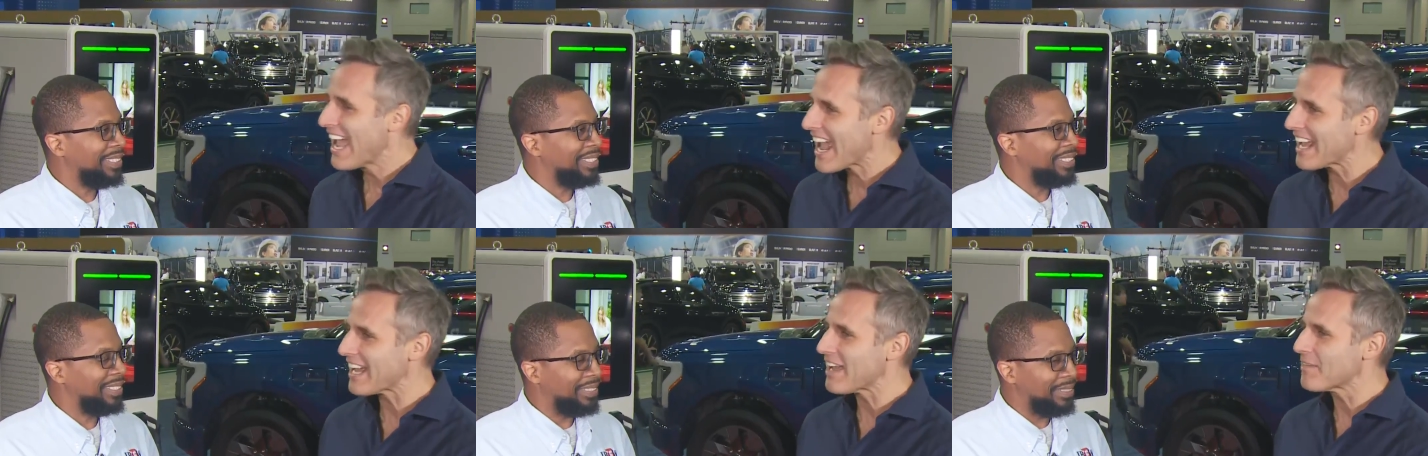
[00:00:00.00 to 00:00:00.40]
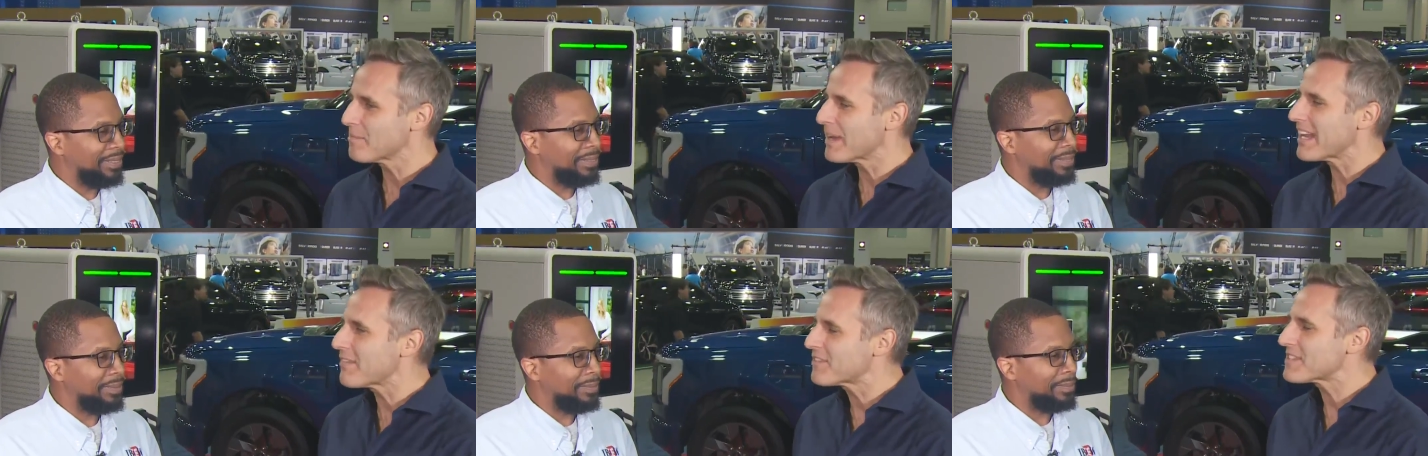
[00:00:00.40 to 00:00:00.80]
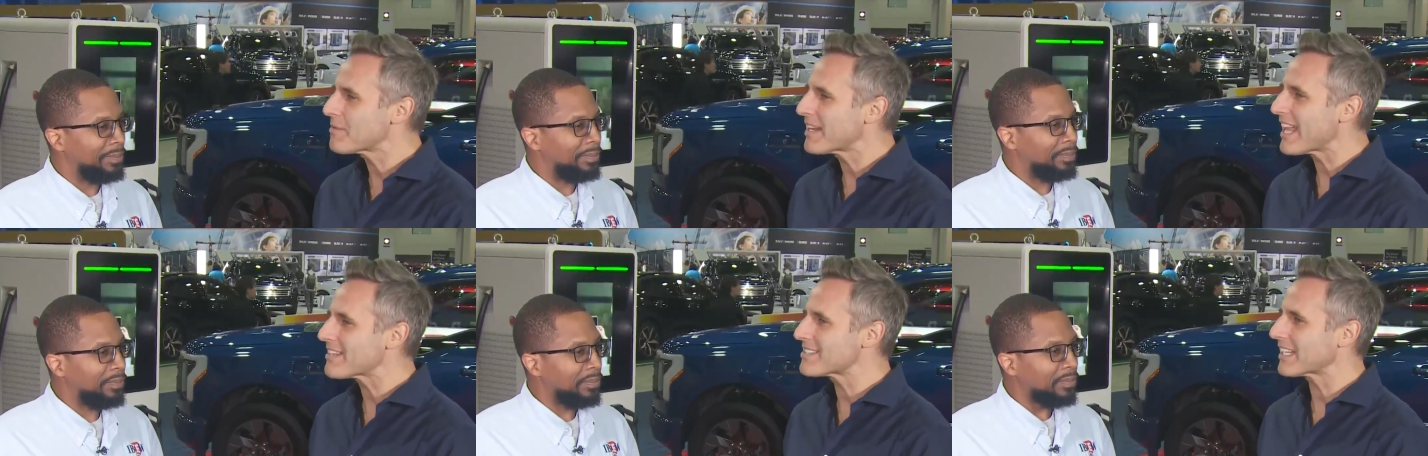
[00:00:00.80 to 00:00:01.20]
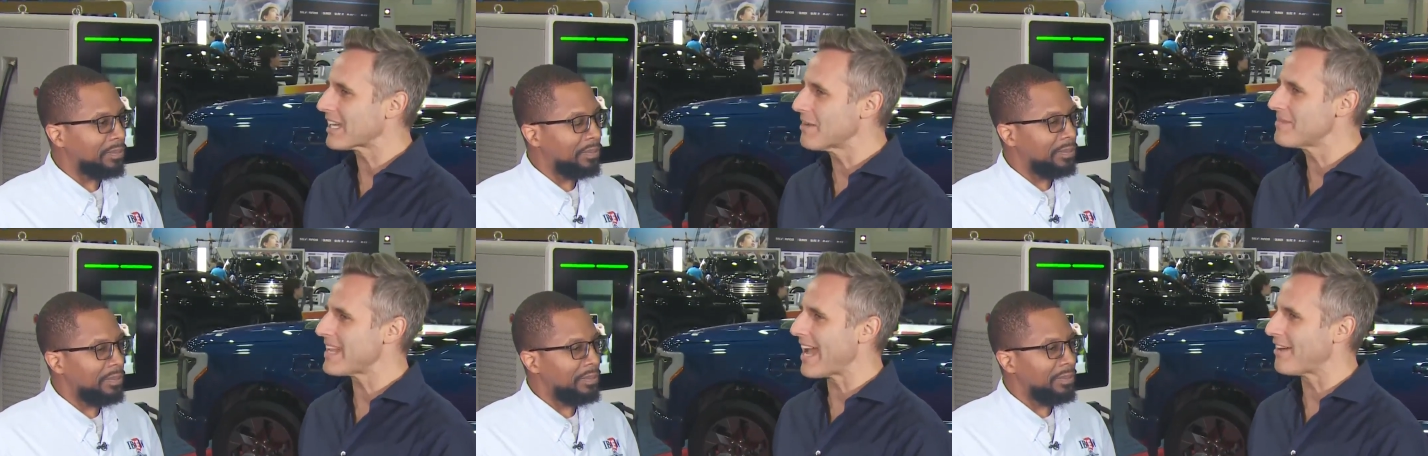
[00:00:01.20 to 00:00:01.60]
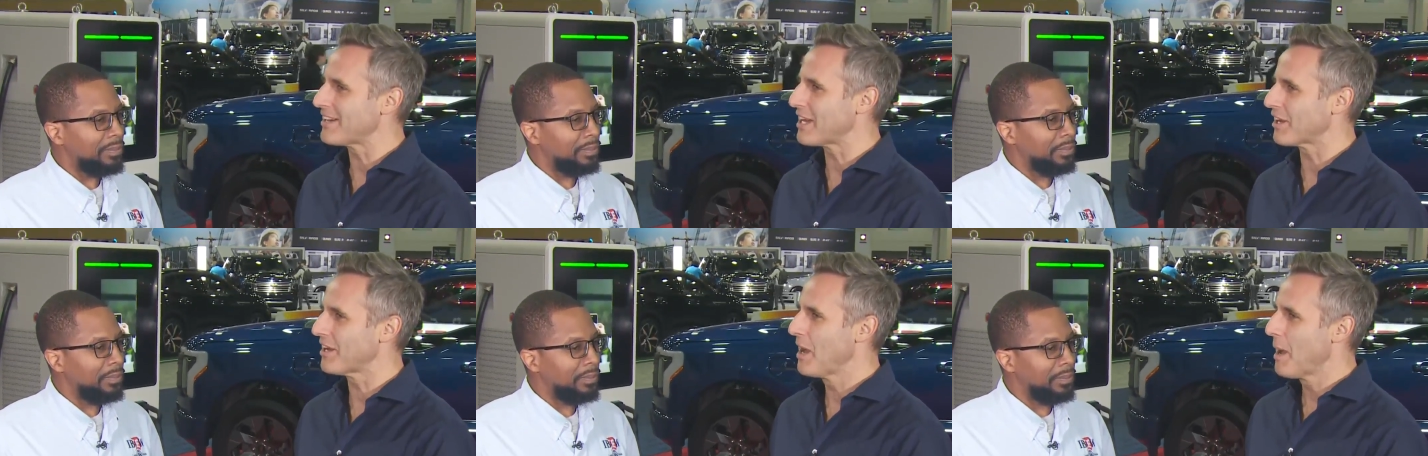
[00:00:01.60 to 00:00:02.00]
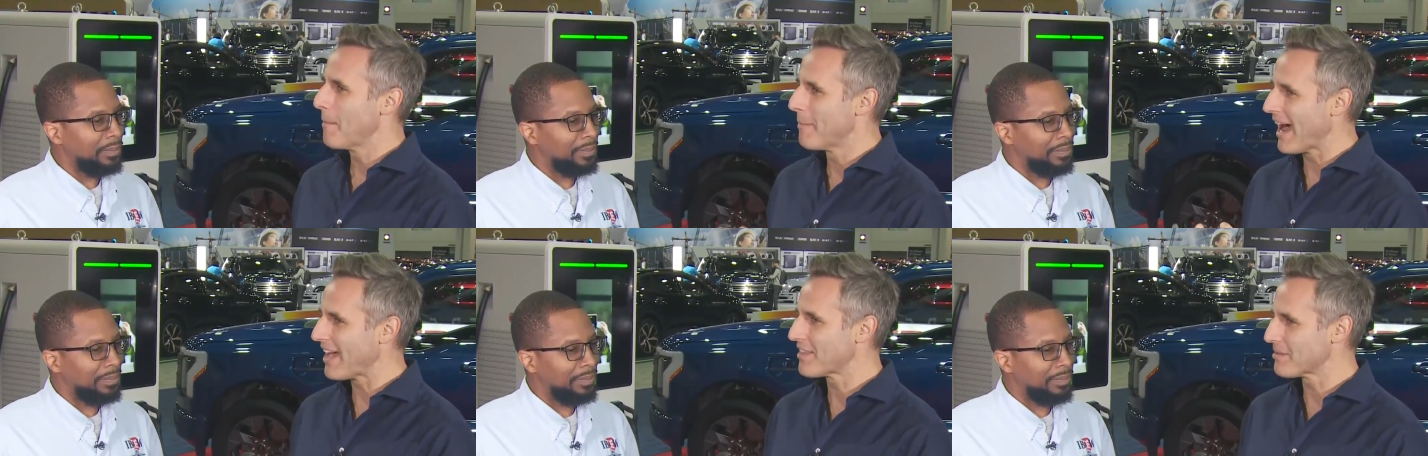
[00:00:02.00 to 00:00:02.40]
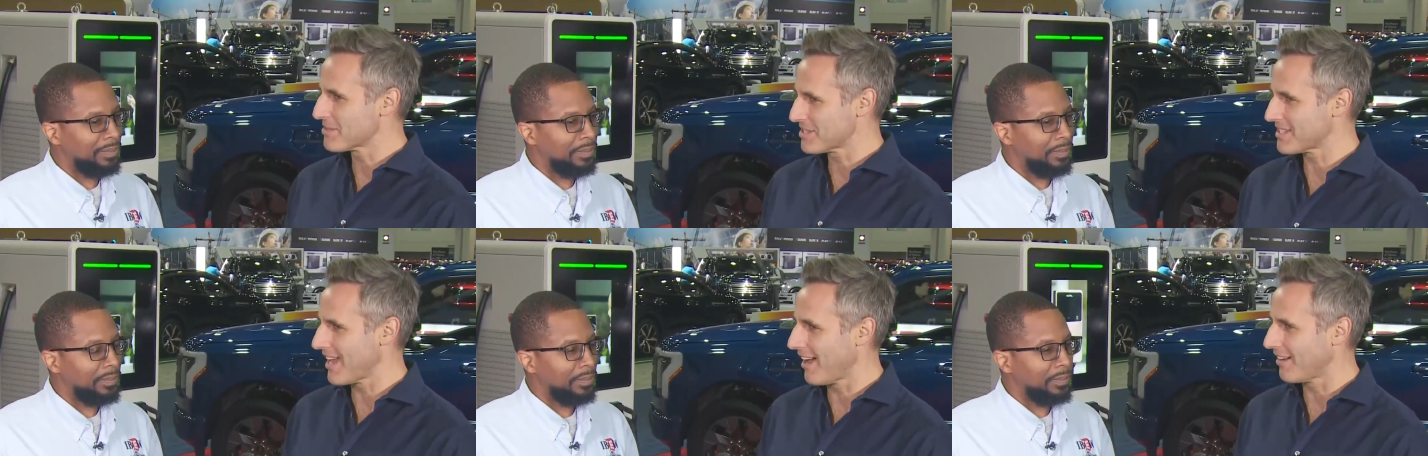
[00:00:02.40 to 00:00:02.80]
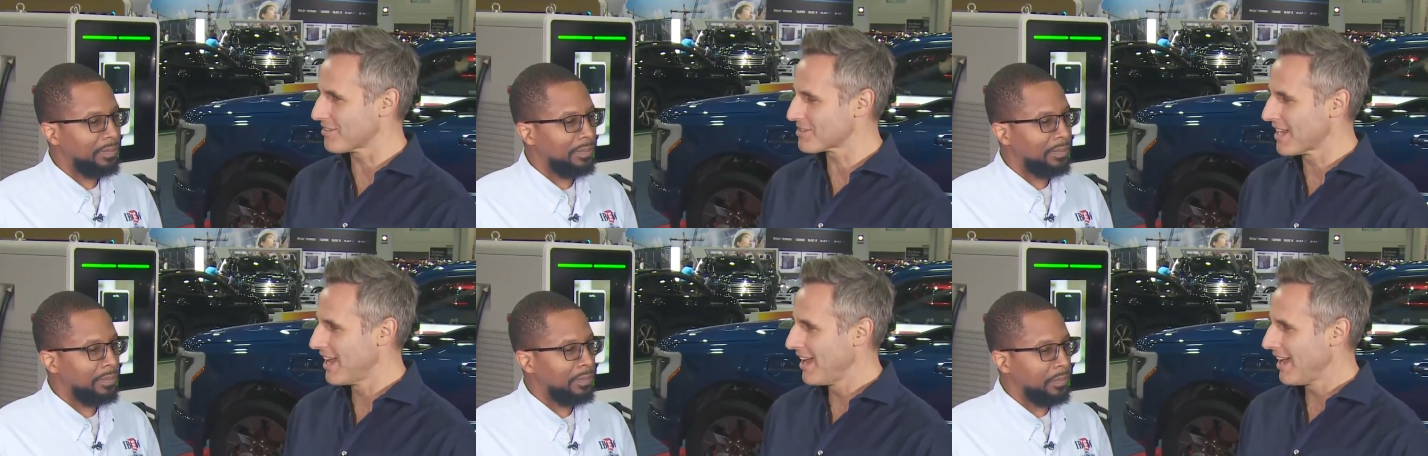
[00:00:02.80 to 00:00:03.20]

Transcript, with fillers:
Speaker 1: Hey, if, but if somebody hasn't come down here by themselves